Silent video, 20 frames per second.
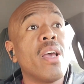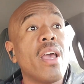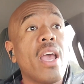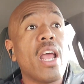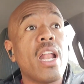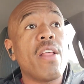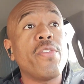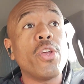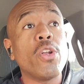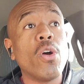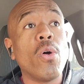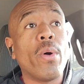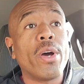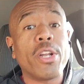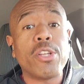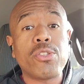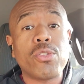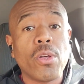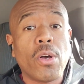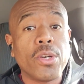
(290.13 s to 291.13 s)
And if you don't want
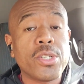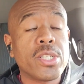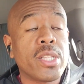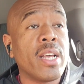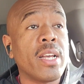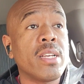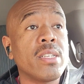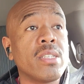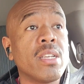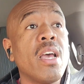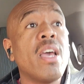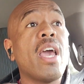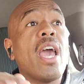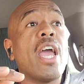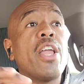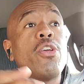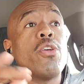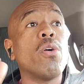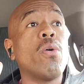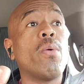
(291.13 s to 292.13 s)
to do those things,
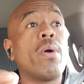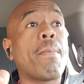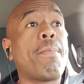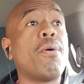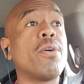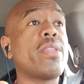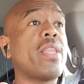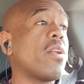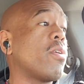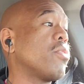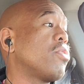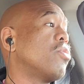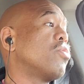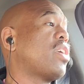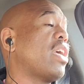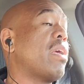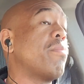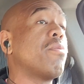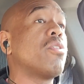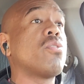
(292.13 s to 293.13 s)
and you don't want to put that on your
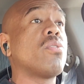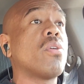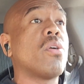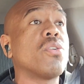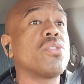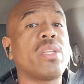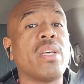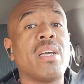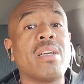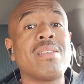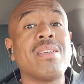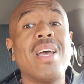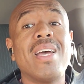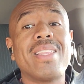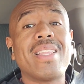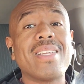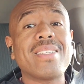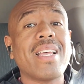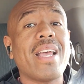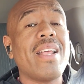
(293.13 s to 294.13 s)
team to do those things,
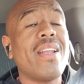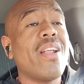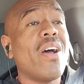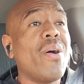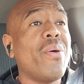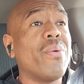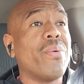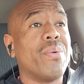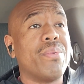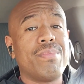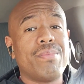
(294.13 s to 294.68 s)
then say no.